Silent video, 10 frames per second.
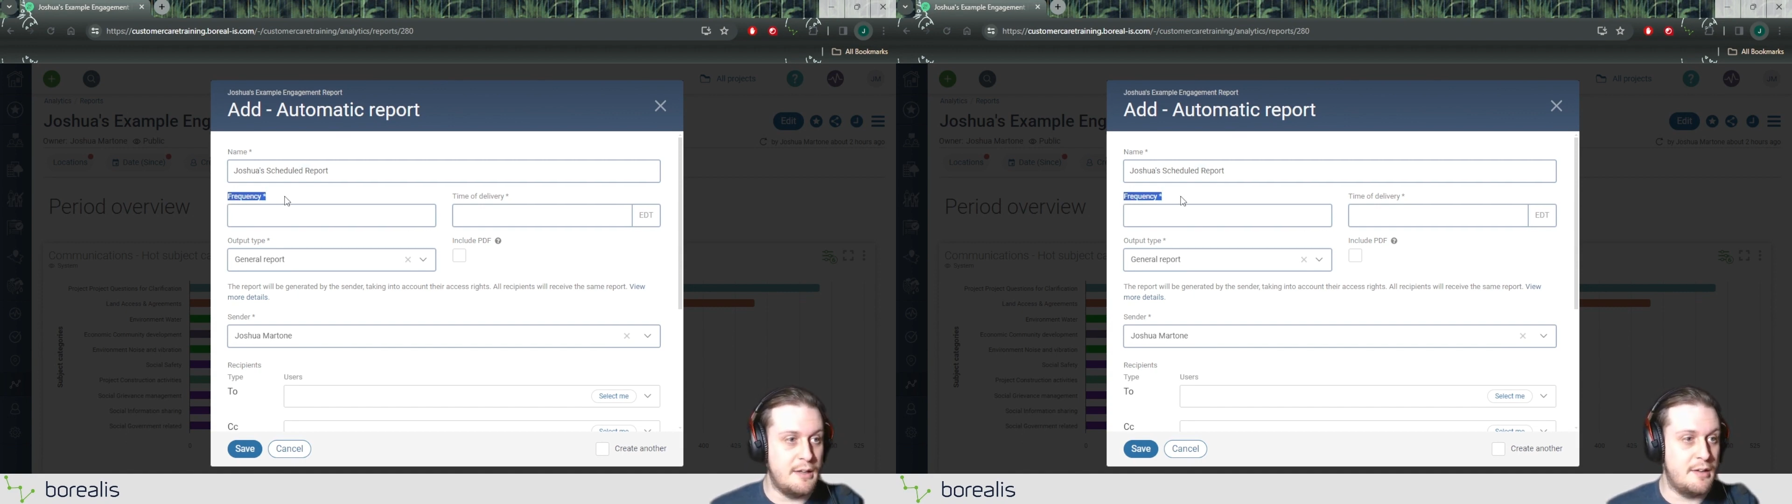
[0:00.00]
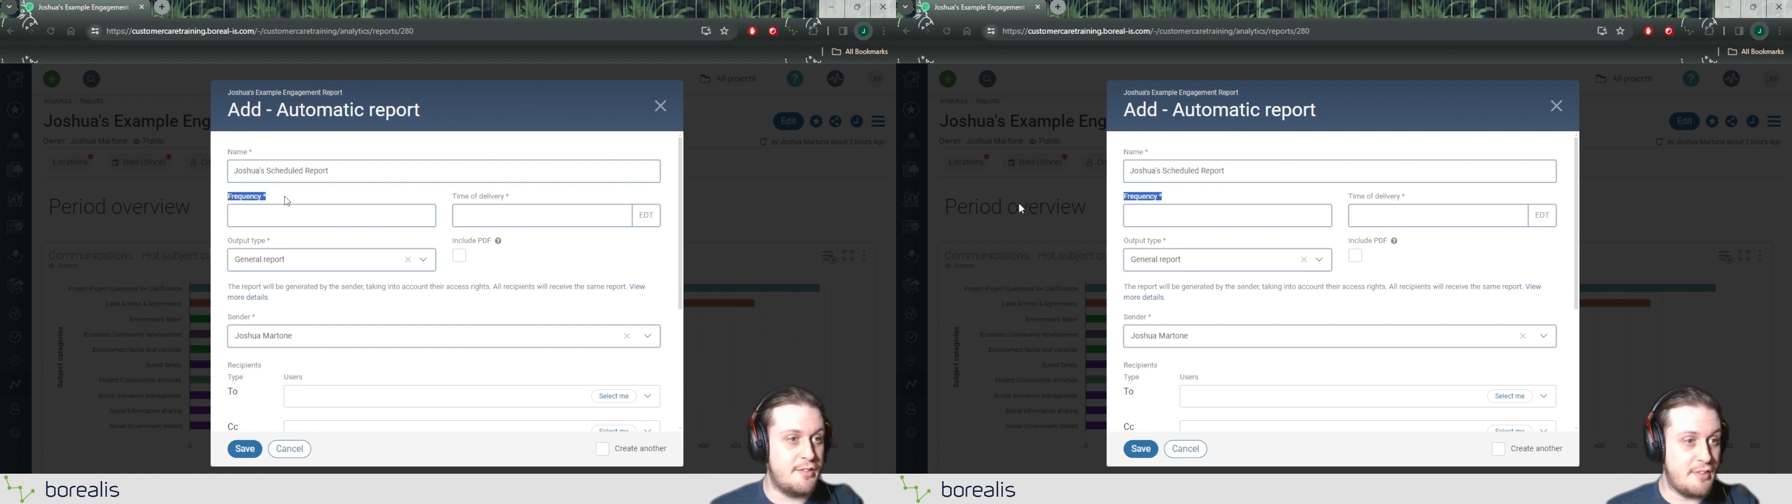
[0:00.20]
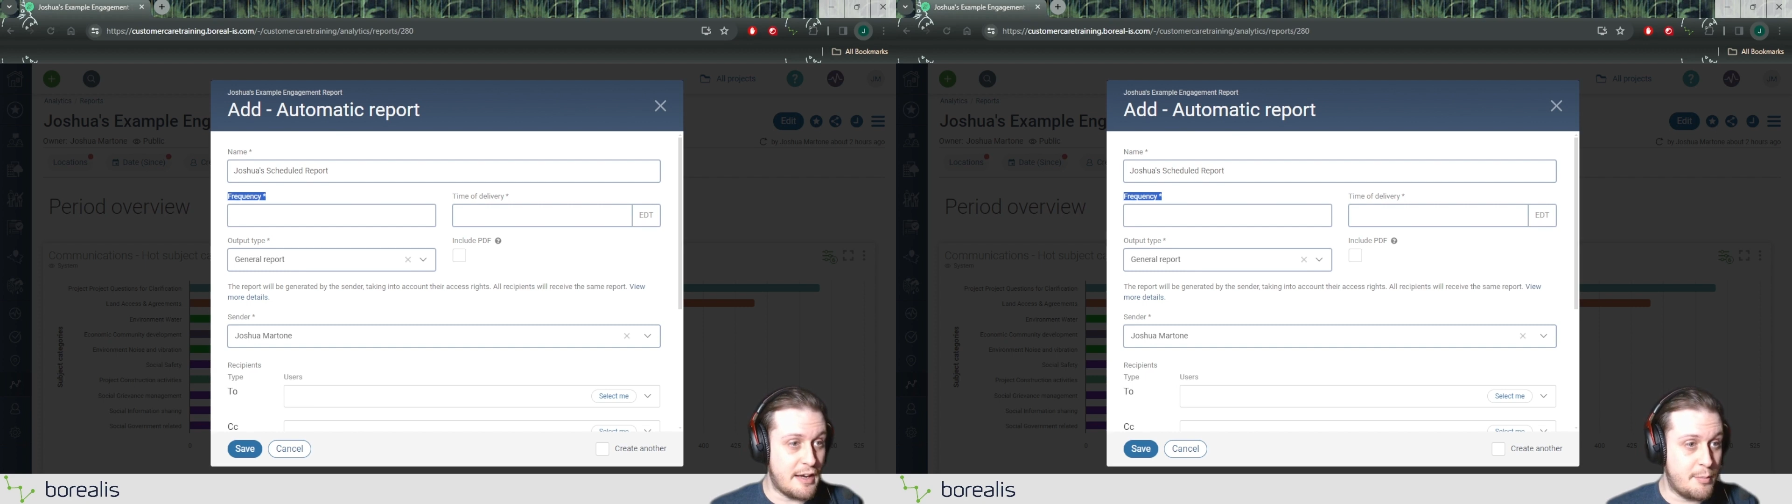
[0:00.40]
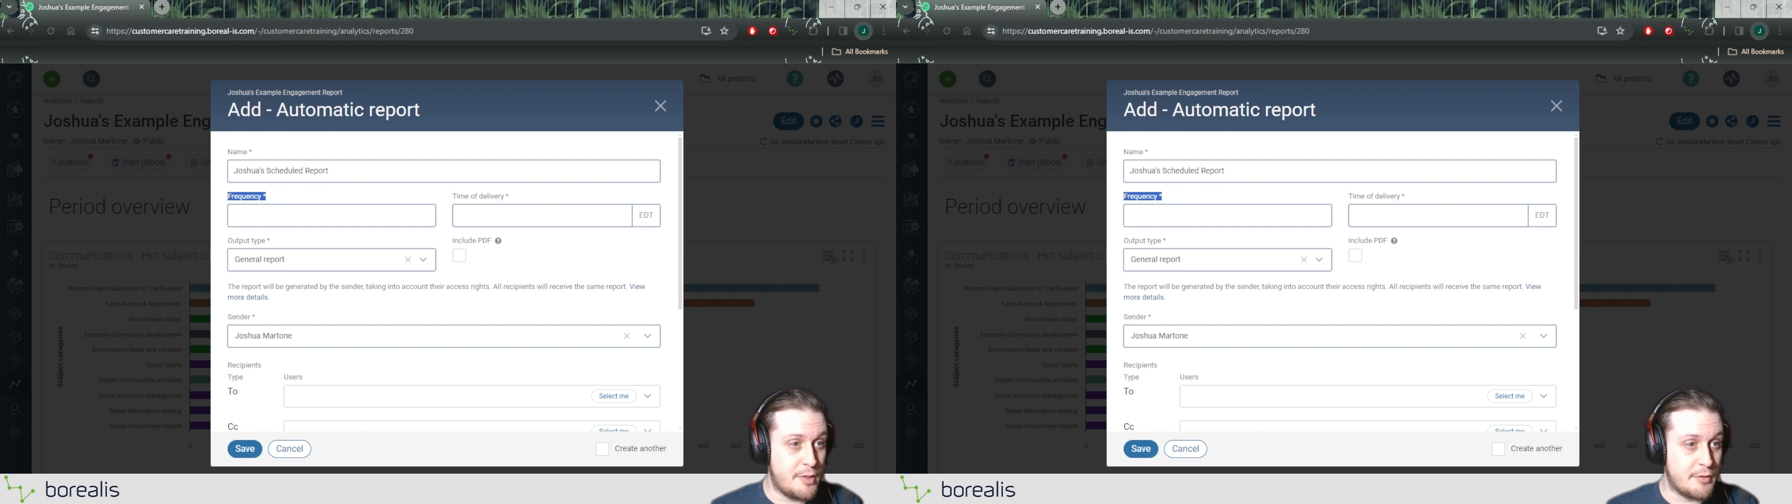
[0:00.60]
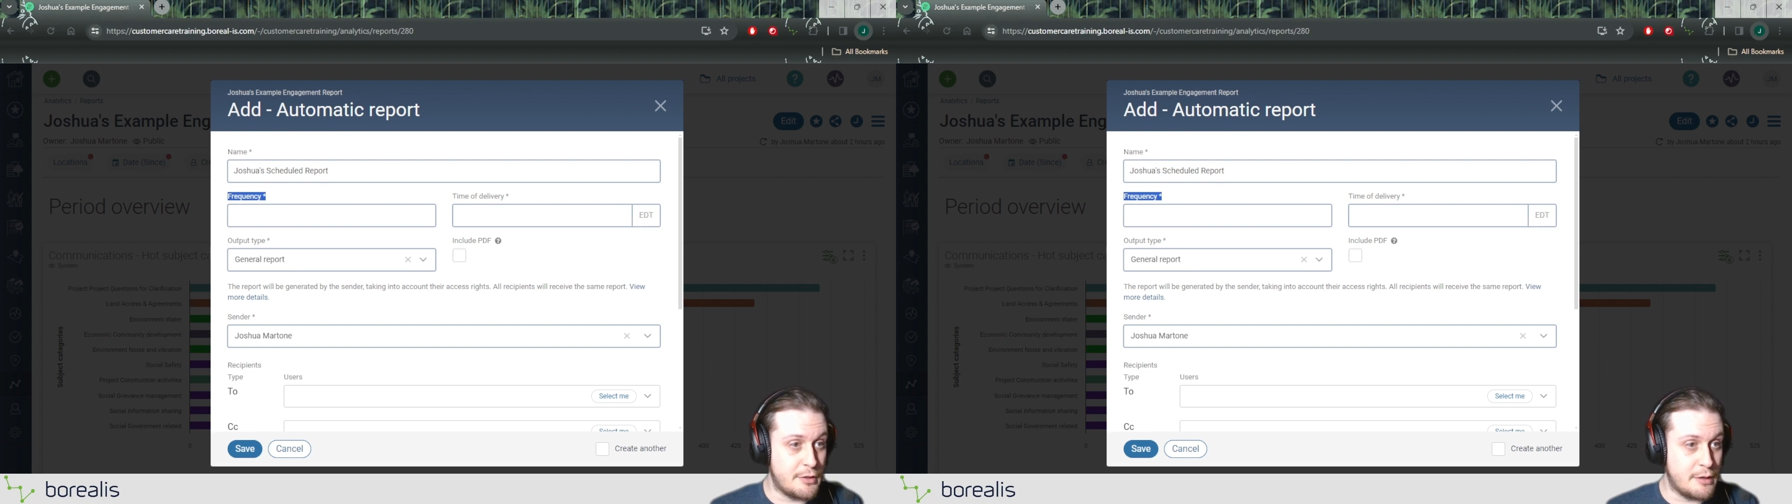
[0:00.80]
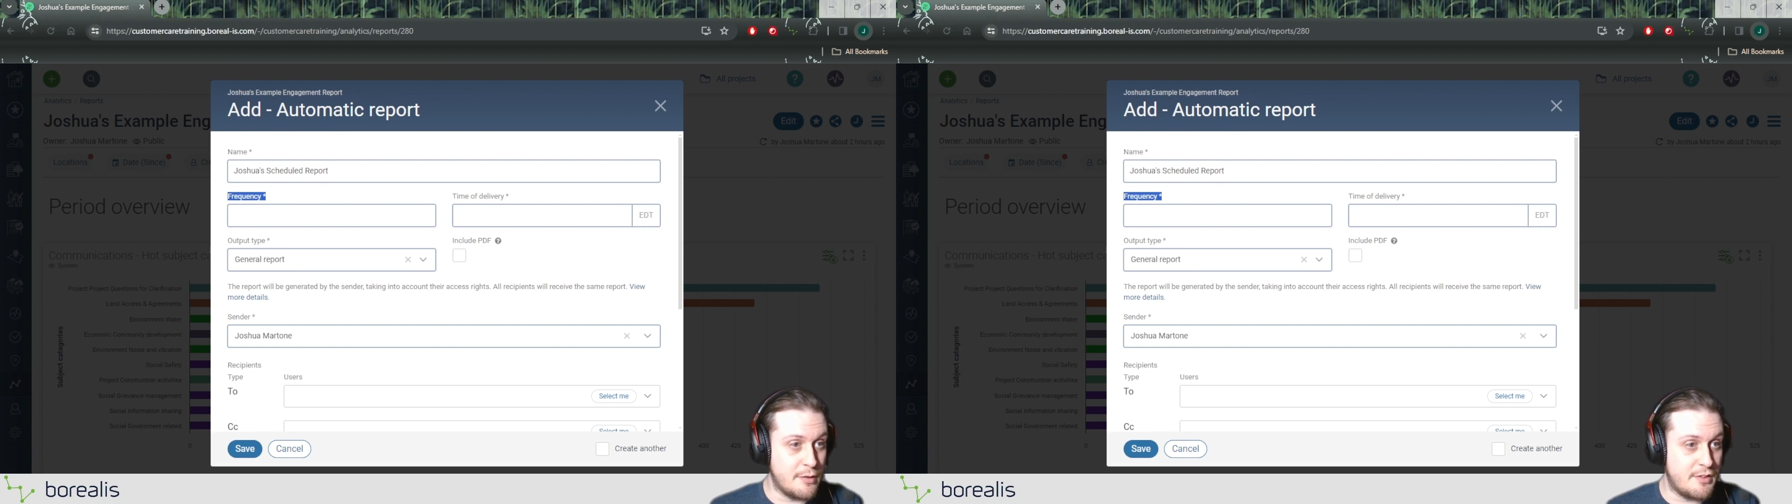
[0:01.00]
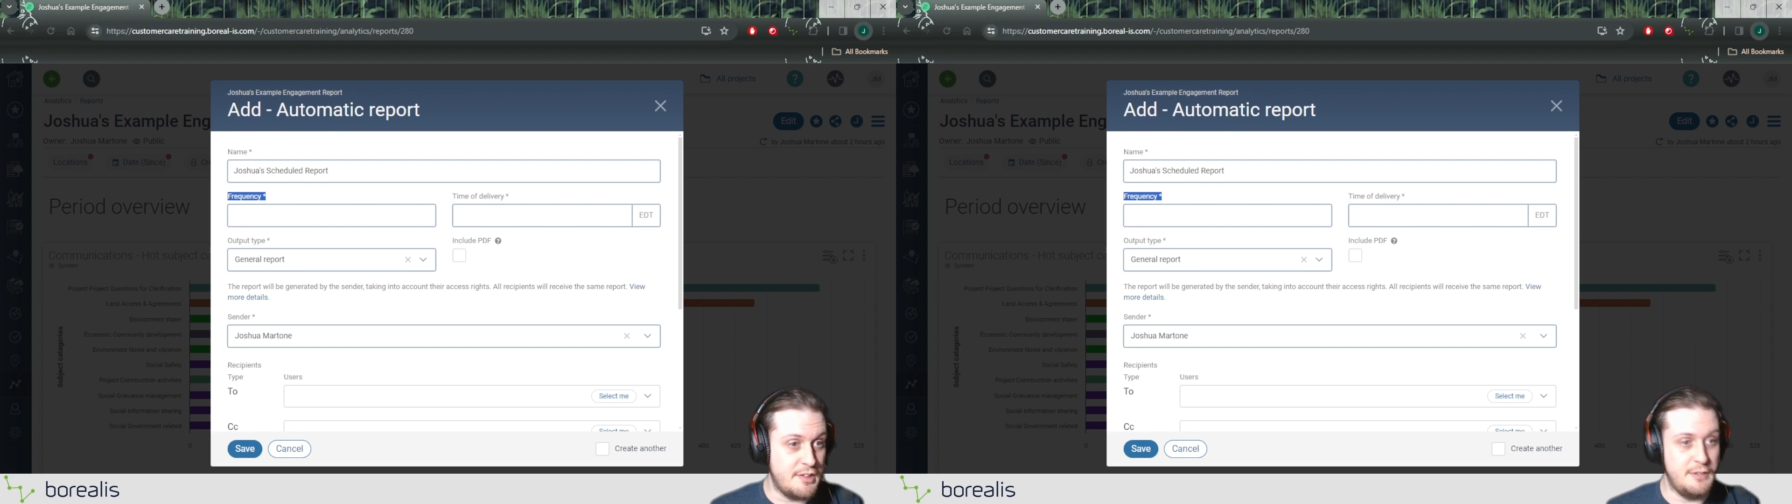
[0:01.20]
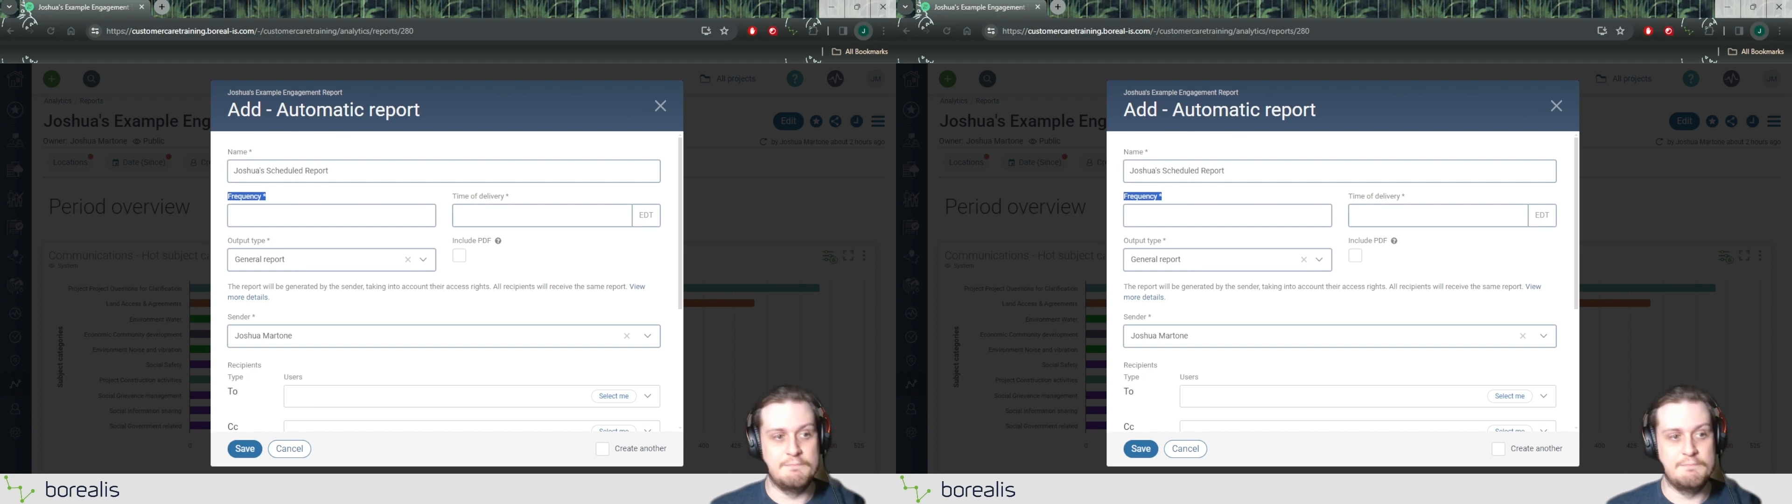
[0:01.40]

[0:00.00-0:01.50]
set up the frequency.